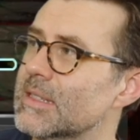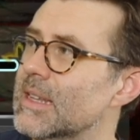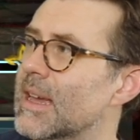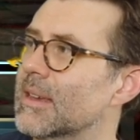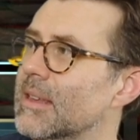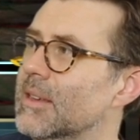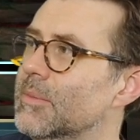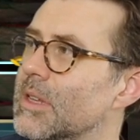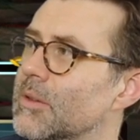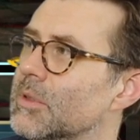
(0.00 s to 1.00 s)
attack
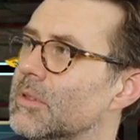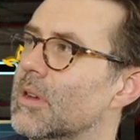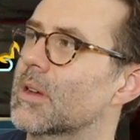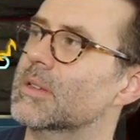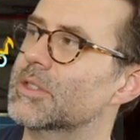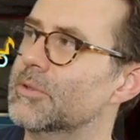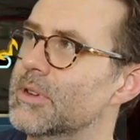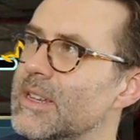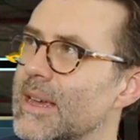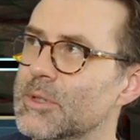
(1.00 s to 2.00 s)
him, he will cause
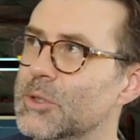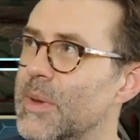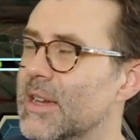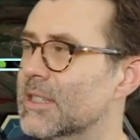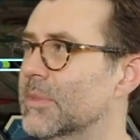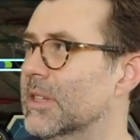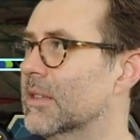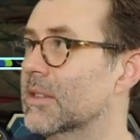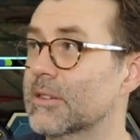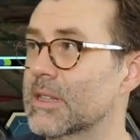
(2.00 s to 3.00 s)
3 damage back to me.
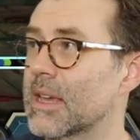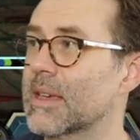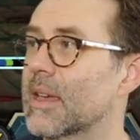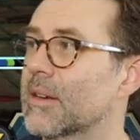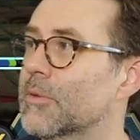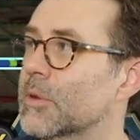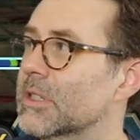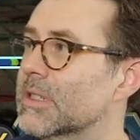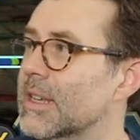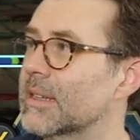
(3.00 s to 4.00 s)
Clearly I can't afford
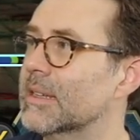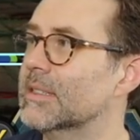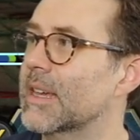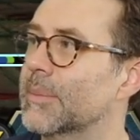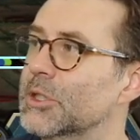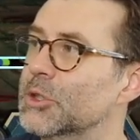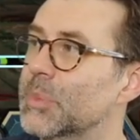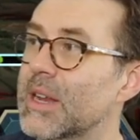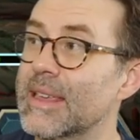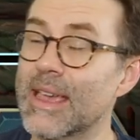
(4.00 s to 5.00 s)
to take any damage,
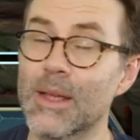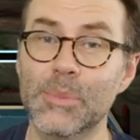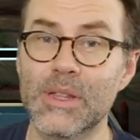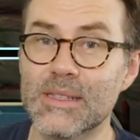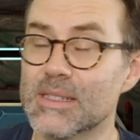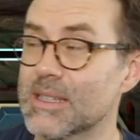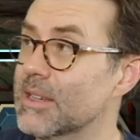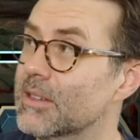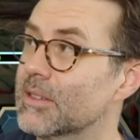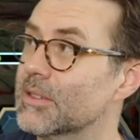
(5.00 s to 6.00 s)
but I can place
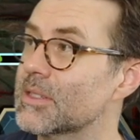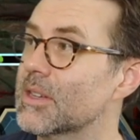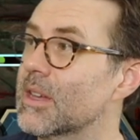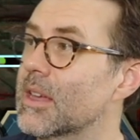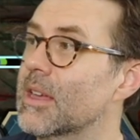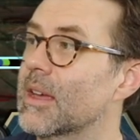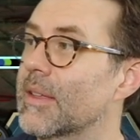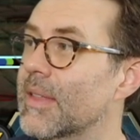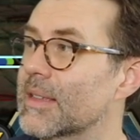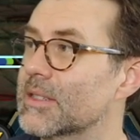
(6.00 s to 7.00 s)
skills,
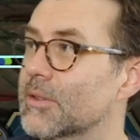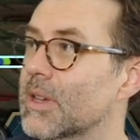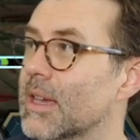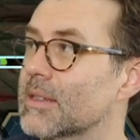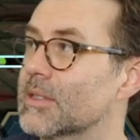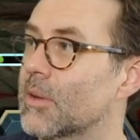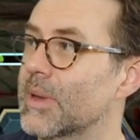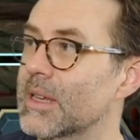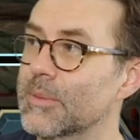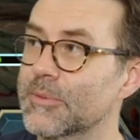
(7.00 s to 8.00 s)
and that's okay. So I'll
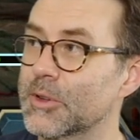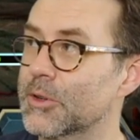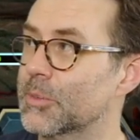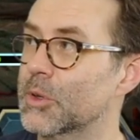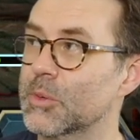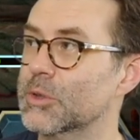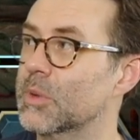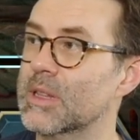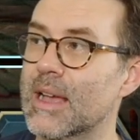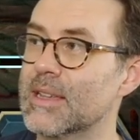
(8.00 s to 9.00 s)
make him vulnerable, which
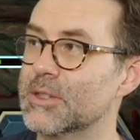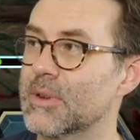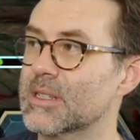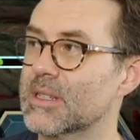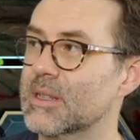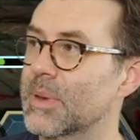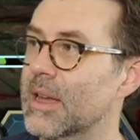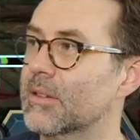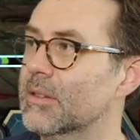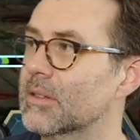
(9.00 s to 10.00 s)
will last the rest of the
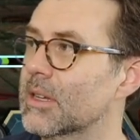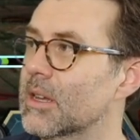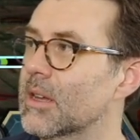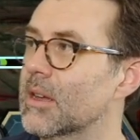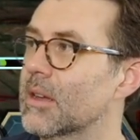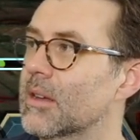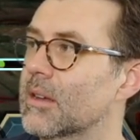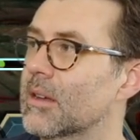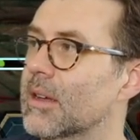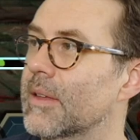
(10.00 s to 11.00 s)
battle.
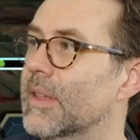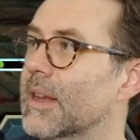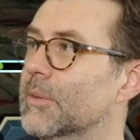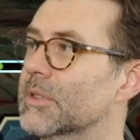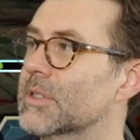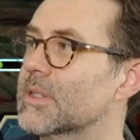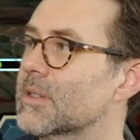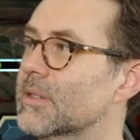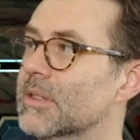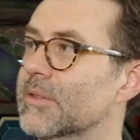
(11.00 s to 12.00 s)
And then I will
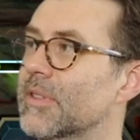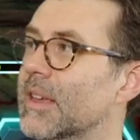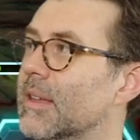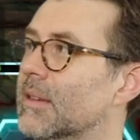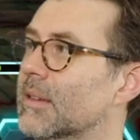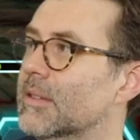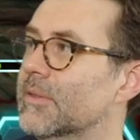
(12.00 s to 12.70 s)
just defend,